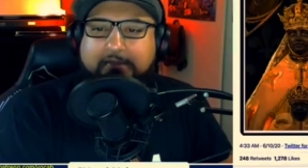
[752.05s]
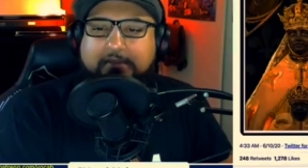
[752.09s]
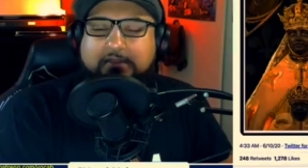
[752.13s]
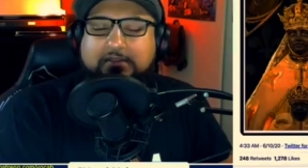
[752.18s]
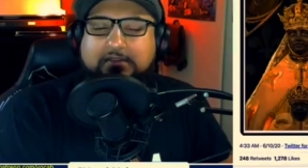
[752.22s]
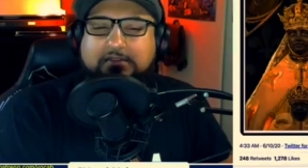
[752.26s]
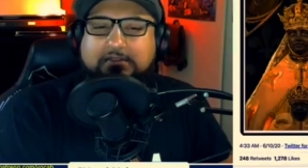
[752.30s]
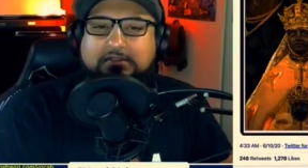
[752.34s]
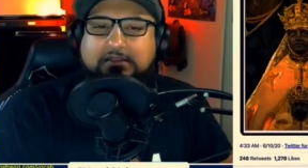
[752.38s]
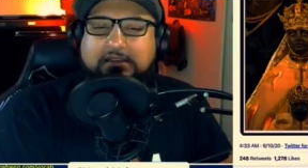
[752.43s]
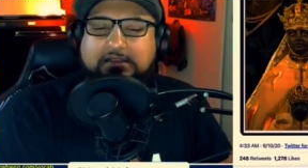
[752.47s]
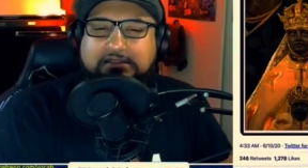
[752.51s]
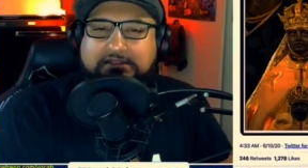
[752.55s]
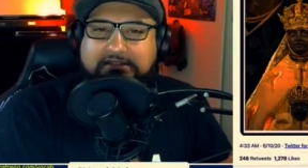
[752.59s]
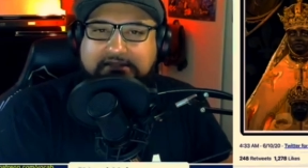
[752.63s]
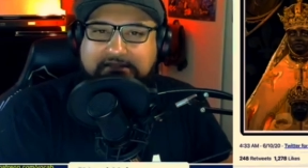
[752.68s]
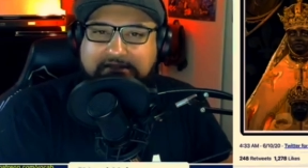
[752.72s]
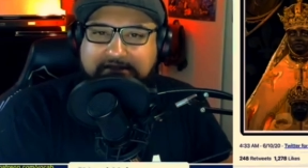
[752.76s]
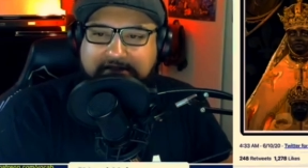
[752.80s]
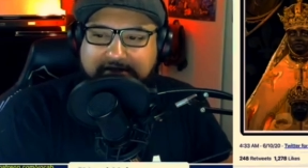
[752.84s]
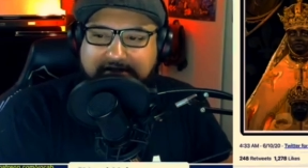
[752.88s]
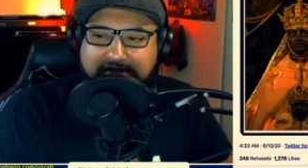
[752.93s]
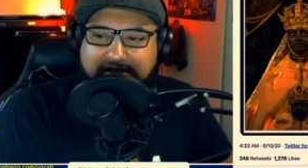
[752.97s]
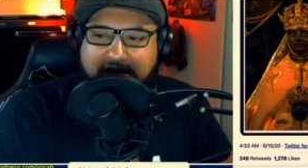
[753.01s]
the
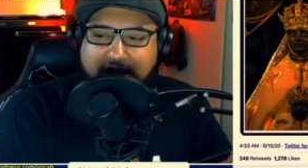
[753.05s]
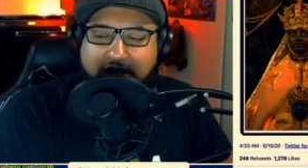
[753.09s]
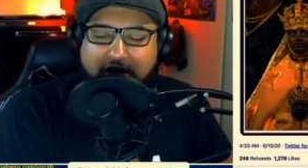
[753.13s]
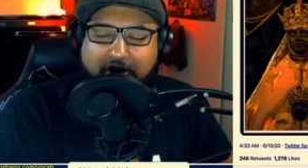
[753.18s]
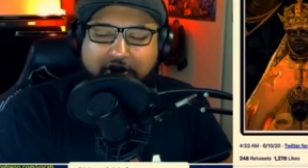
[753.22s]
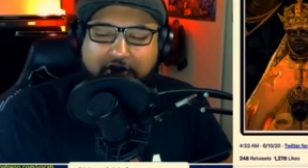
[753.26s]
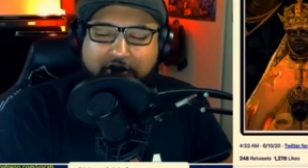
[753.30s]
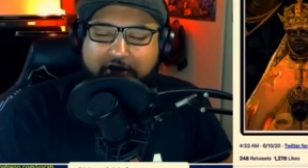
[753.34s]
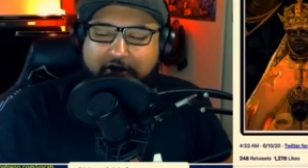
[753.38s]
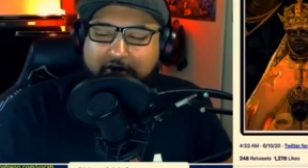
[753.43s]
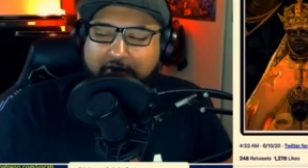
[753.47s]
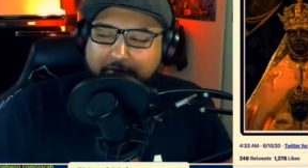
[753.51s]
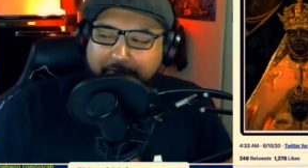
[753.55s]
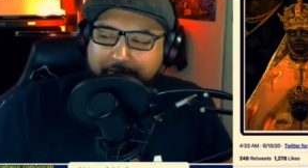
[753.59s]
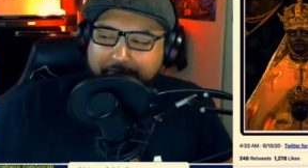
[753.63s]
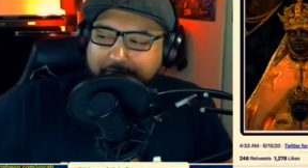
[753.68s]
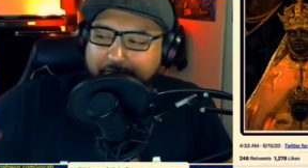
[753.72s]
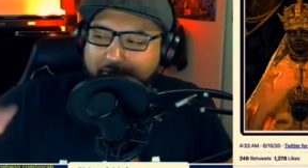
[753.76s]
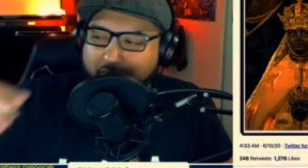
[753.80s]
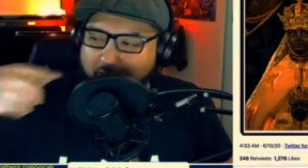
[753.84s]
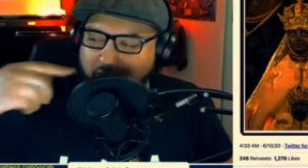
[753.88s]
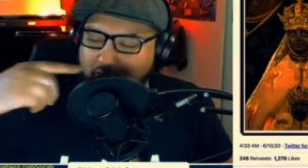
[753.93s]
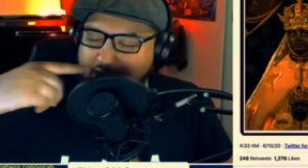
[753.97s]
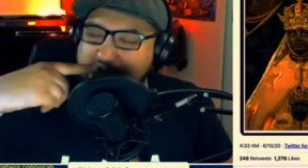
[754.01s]
the other
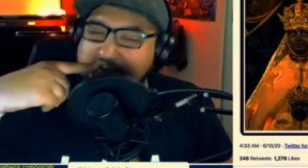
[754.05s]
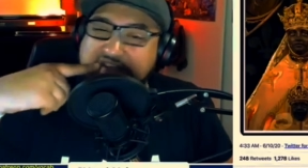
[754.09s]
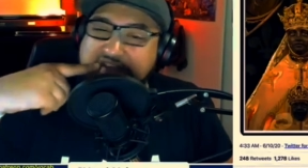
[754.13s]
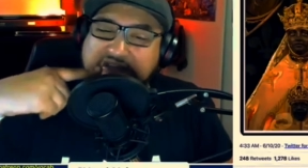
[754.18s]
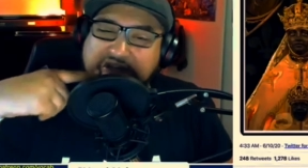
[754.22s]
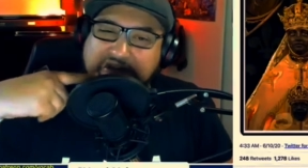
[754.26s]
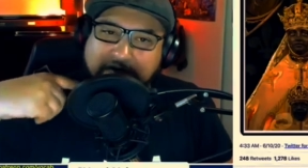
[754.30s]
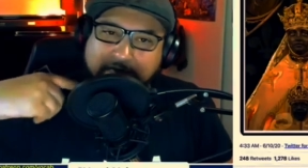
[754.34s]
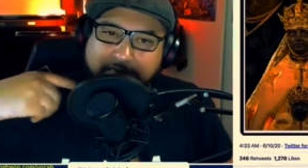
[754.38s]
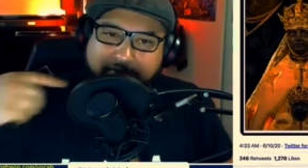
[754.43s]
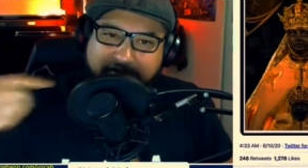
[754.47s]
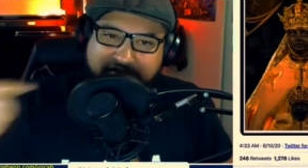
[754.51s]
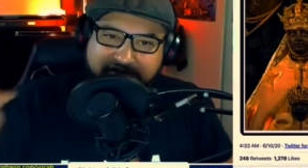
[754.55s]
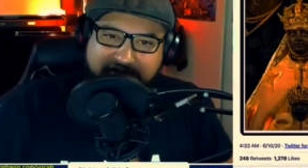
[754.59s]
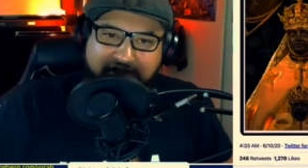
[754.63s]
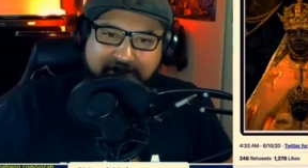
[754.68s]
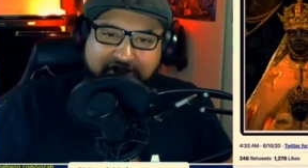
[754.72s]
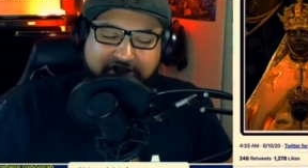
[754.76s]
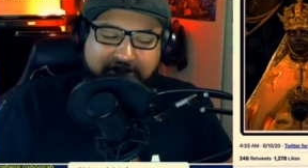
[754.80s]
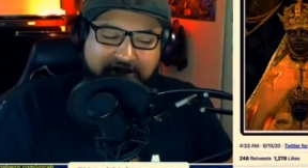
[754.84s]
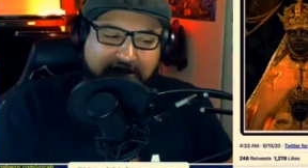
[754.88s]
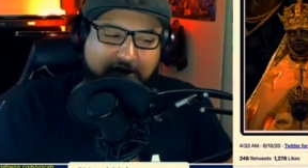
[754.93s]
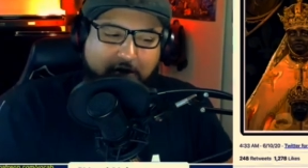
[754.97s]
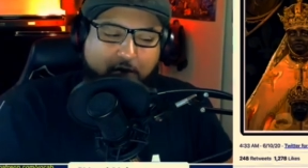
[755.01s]
reason
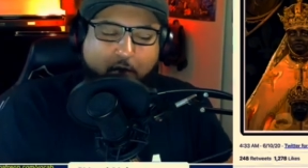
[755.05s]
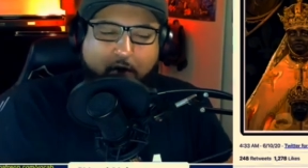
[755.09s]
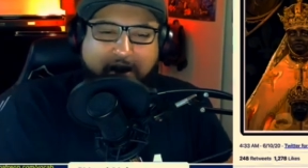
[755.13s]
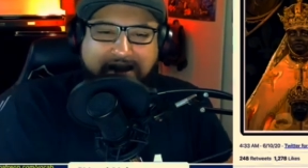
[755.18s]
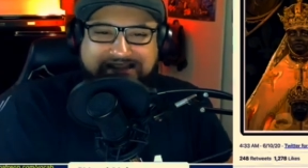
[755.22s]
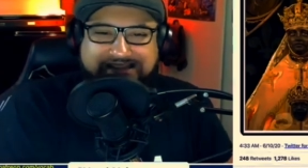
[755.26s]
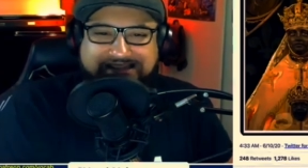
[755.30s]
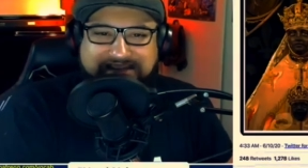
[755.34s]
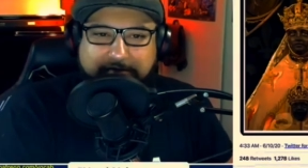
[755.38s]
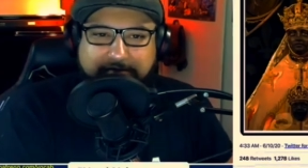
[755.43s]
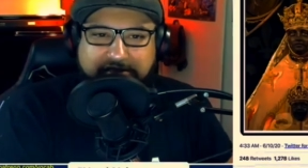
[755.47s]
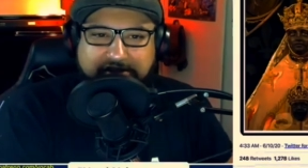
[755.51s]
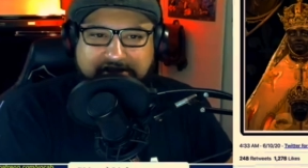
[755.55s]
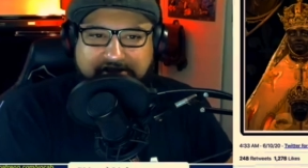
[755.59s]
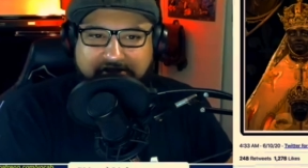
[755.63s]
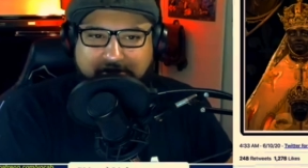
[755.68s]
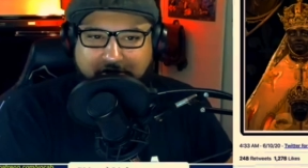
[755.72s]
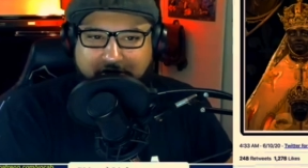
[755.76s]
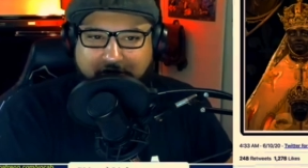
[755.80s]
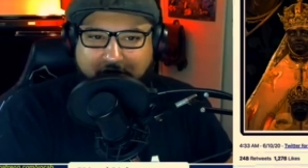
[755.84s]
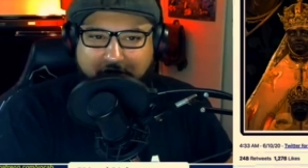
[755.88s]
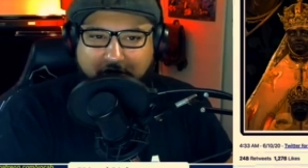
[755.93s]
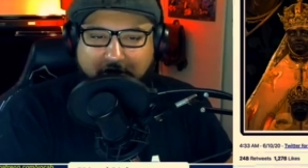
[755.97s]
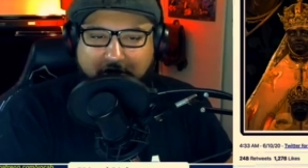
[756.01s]
potentially why some of these are
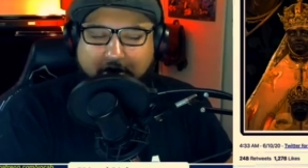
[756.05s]
darker.